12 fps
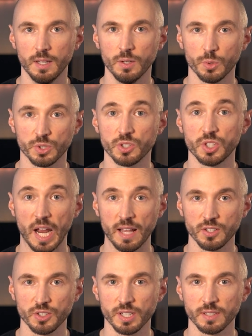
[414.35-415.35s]
which is
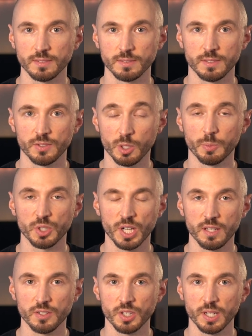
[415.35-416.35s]
challenging, super
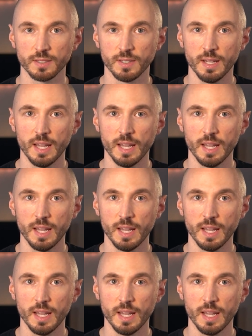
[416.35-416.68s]
challenging.